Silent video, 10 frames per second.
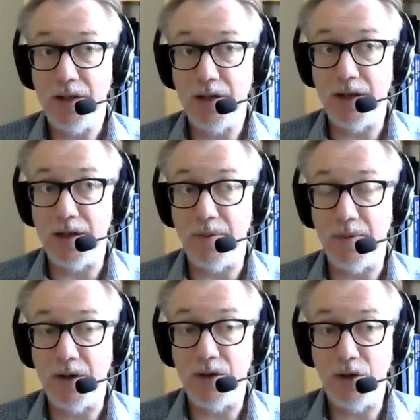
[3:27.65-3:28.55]

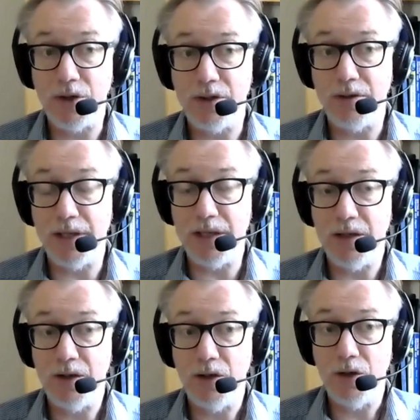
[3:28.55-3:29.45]
not only
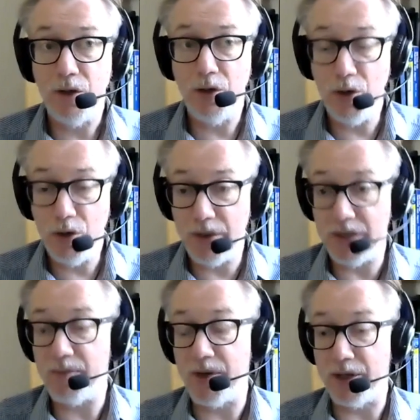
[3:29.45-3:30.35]
who
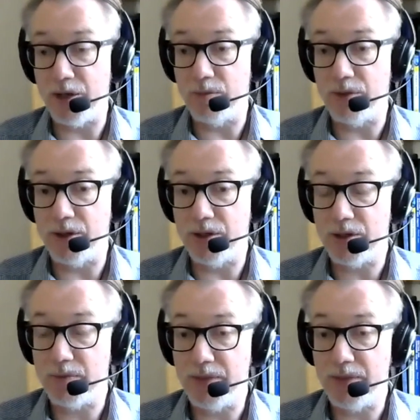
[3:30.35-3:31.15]
is buying your product,